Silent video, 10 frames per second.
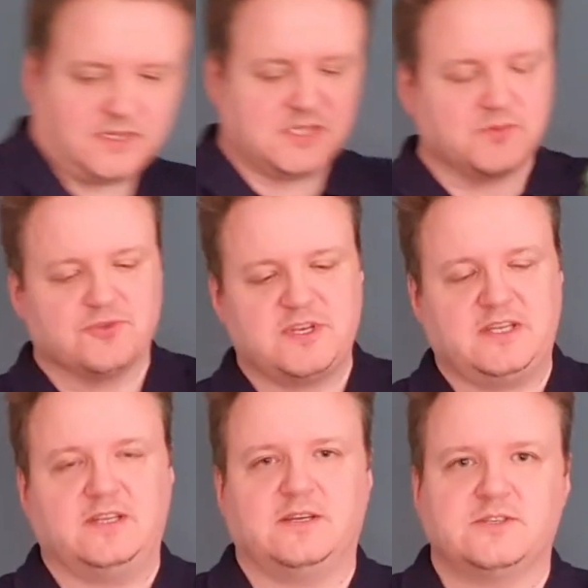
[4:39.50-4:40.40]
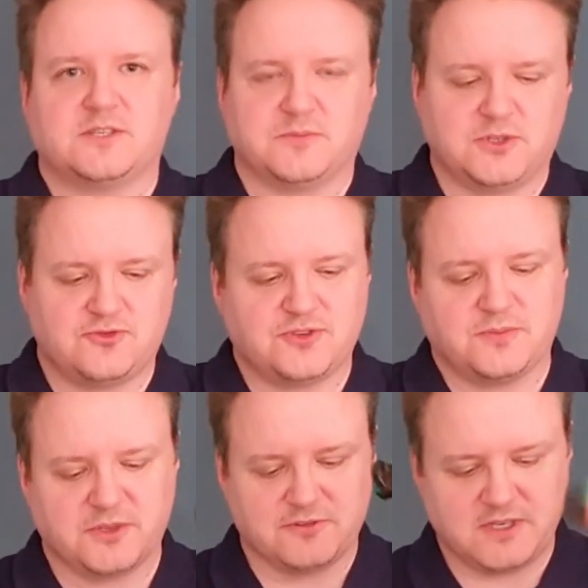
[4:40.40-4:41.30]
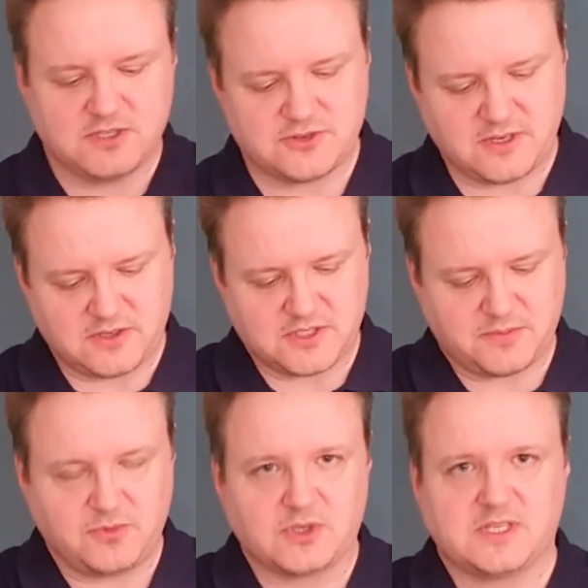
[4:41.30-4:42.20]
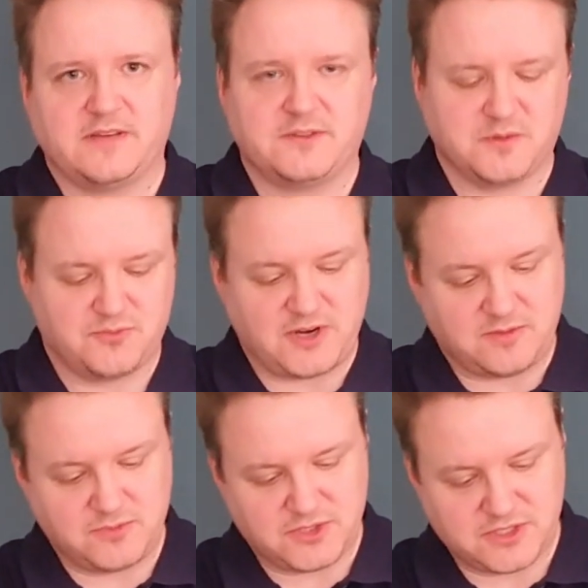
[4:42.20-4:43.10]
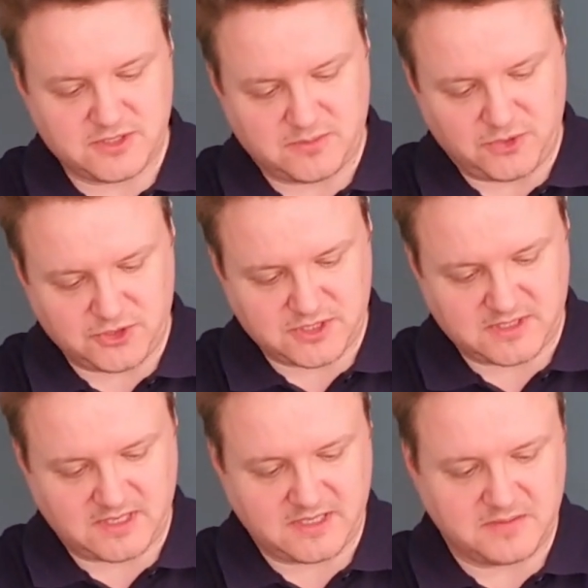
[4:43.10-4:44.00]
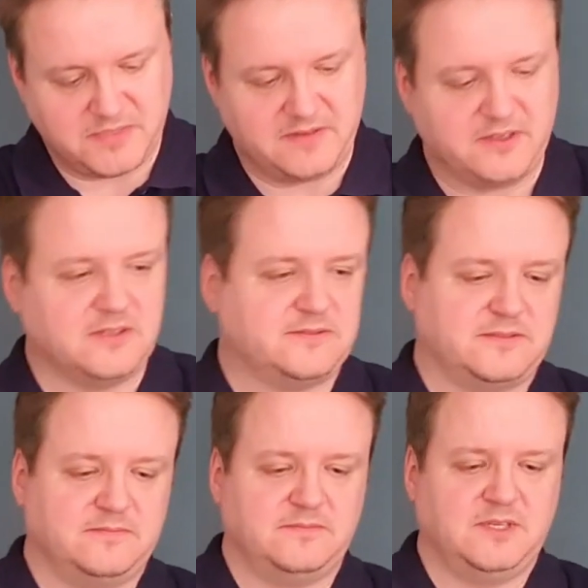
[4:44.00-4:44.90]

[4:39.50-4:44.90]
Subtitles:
need some green. So I'm going to drop the green straight on top of what's left of the brown, which isn't much because I cleaned a bit of it off.